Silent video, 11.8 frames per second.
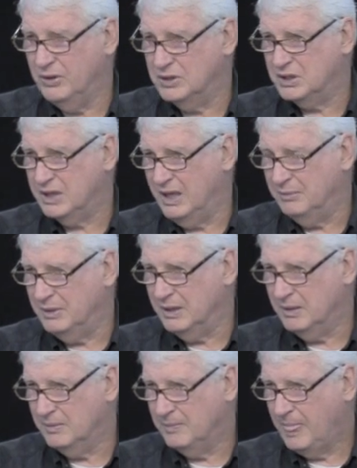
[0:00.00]
His coming.
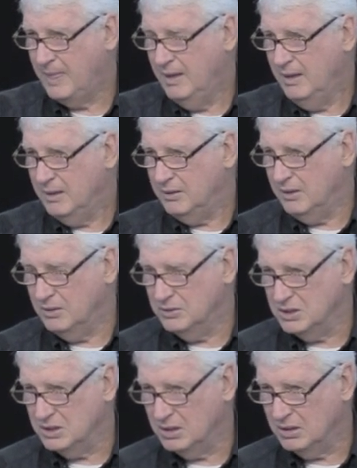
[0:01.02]
You know,
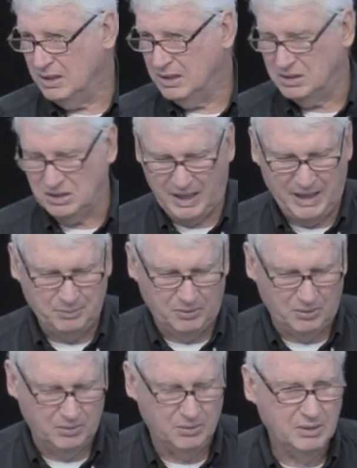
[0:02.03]
just an
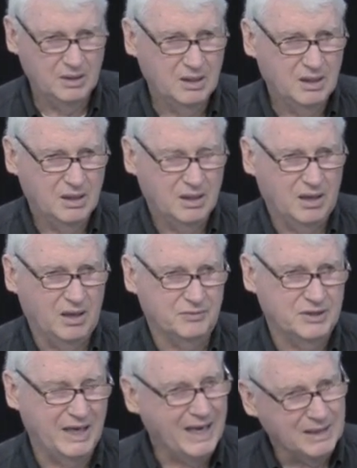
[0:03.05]
example of
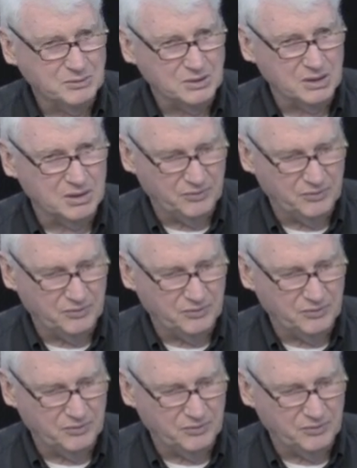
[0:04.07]
times and